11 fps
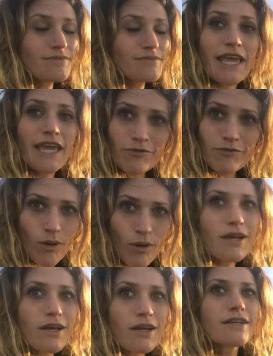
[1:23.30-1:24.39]
came for a
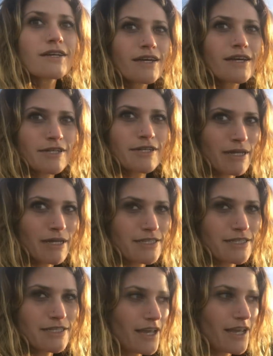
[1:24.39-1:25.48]
walk. This place
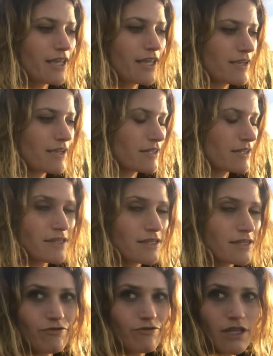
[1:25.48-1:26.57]
that I
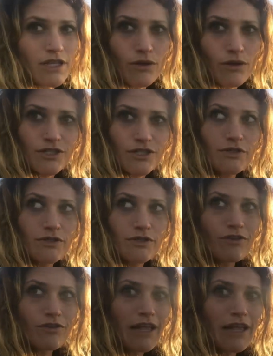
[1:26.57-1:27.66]
live really close to is
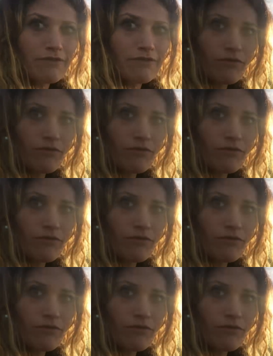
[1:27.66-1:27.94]
called Valley of the